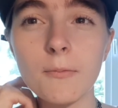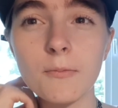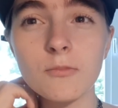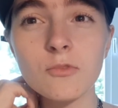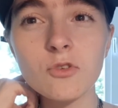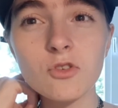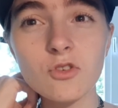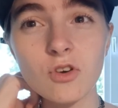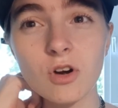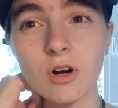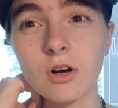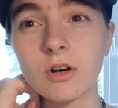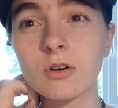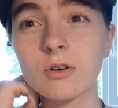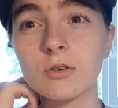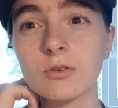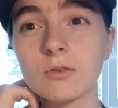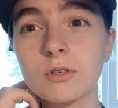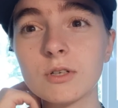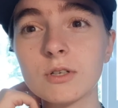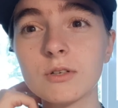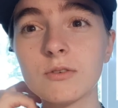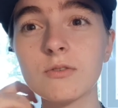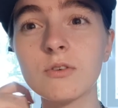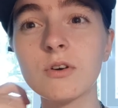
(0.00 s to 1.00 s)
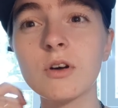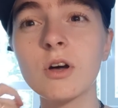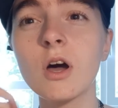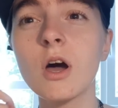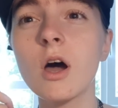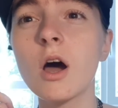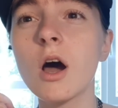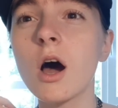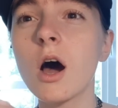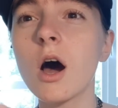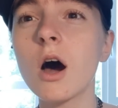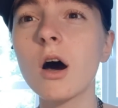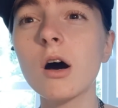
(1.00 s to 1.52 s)
struggle with,
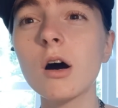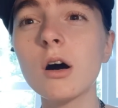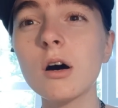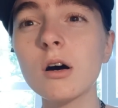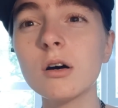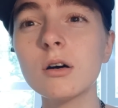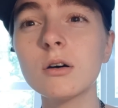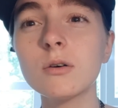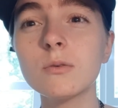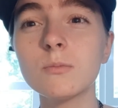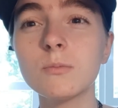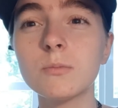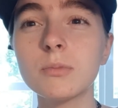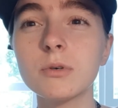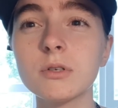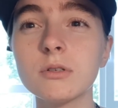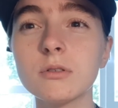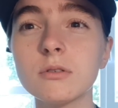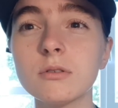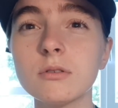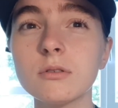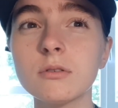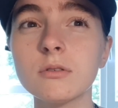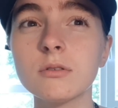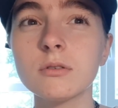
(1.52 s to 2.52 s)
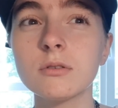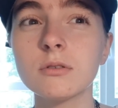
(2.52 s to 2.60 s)
but